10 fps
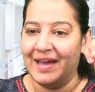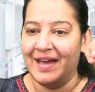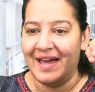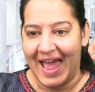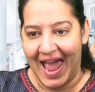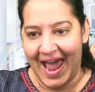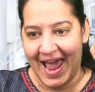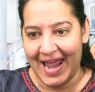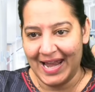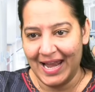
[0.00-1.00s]
Hell,
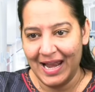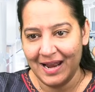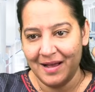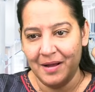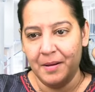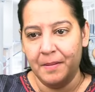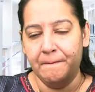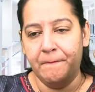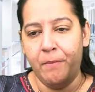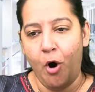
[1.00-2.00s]

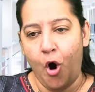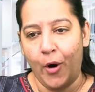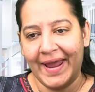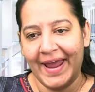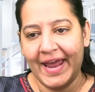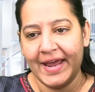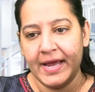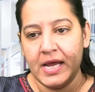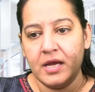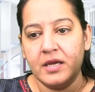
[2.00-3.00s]
boy,
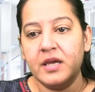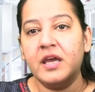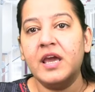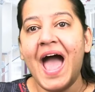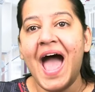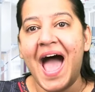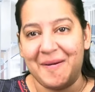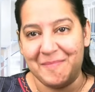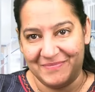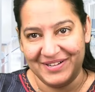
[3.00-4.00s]
camp.
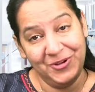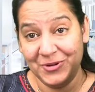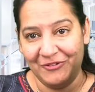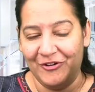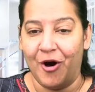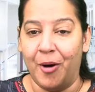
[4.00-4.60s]
You know the full form.